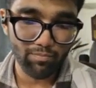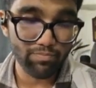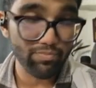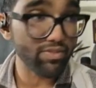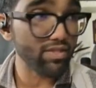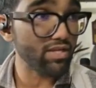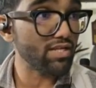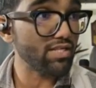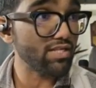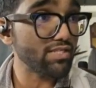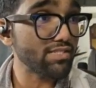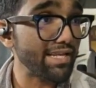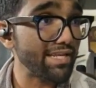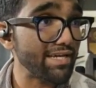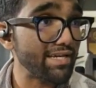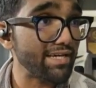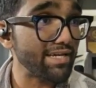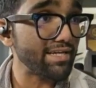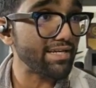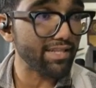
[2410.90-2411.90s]
it is
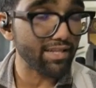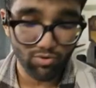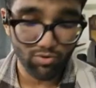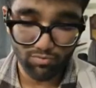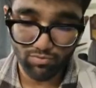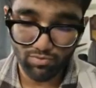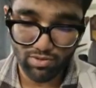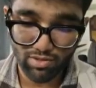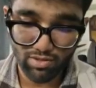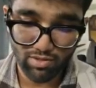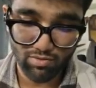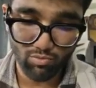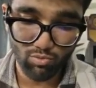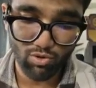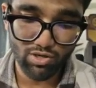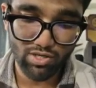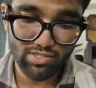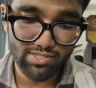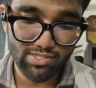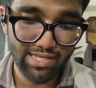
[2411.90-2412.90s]
clear now
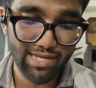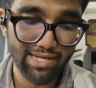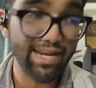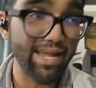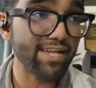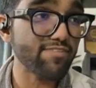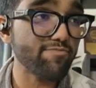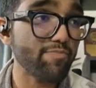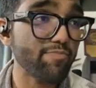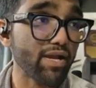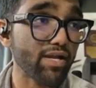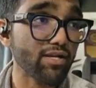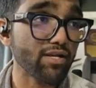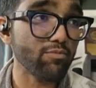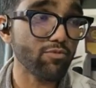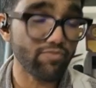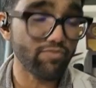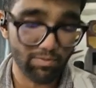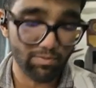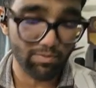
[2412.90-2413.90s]
what is the entire
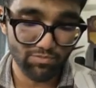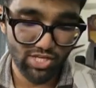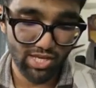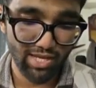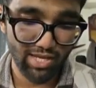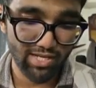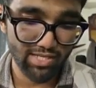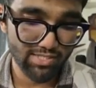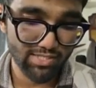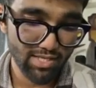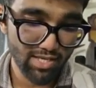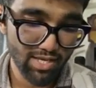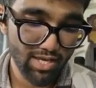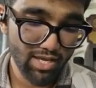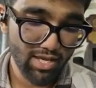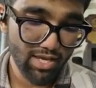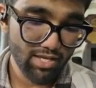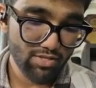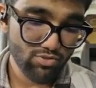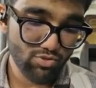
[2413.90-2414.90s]
spectrum of MGRS.
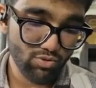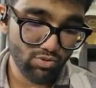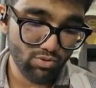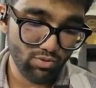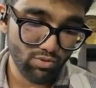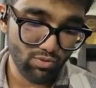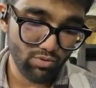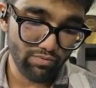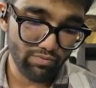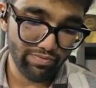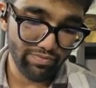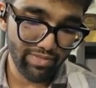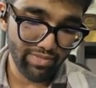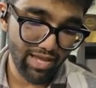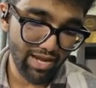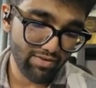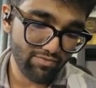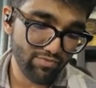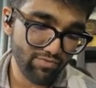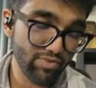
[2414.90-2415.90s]
So
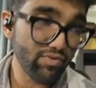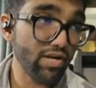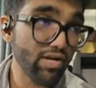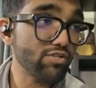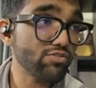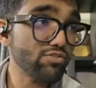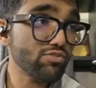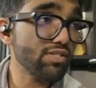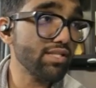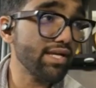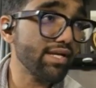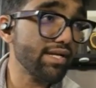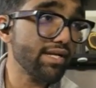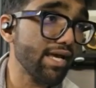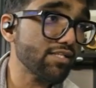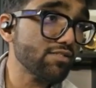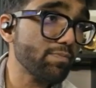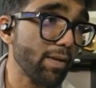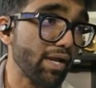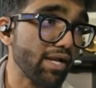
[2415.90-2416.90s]
that we've understood the
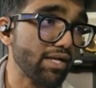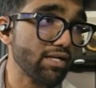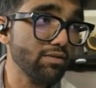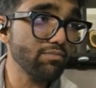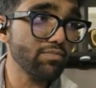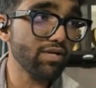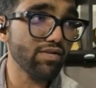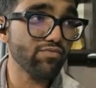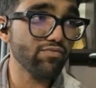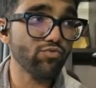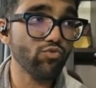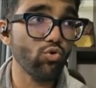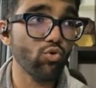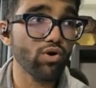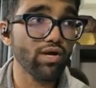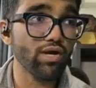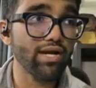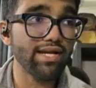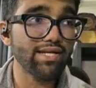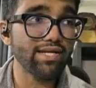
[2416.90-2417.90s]
entire spectrum and we've
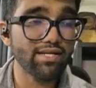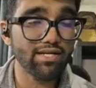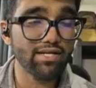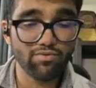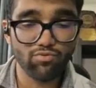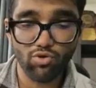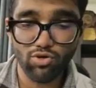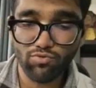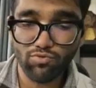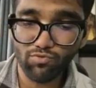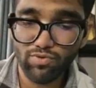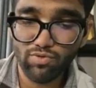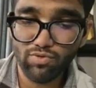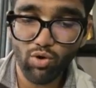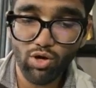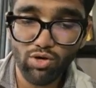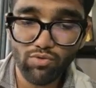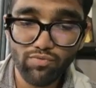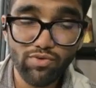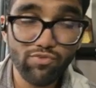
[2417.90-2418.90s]
correlated it with
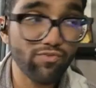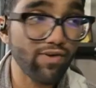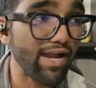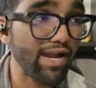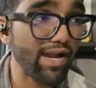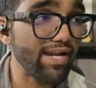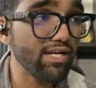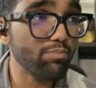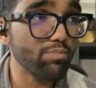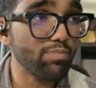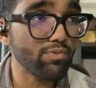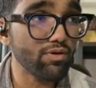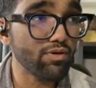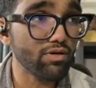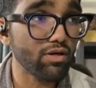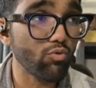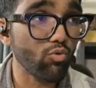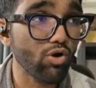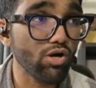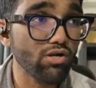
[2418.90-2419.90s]
what we find,
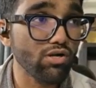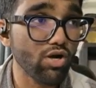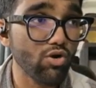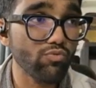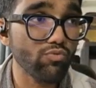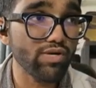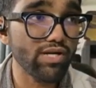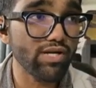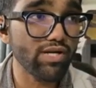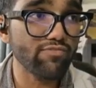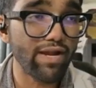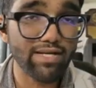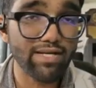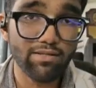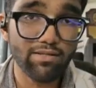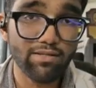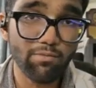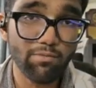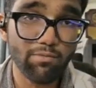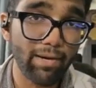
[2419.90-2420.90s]
what how we define
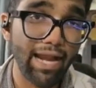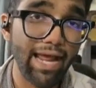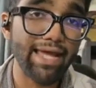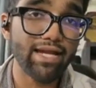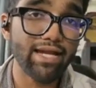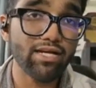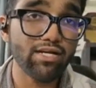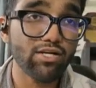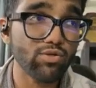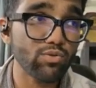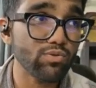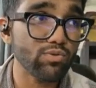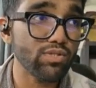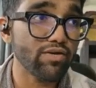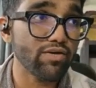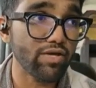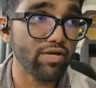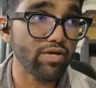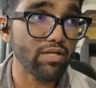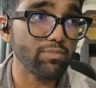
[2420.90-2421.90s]
them prior to the
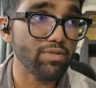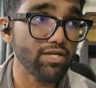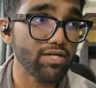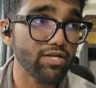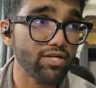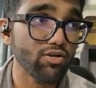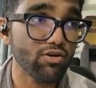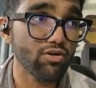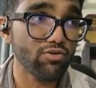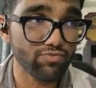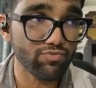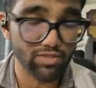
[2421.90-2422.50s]
availability of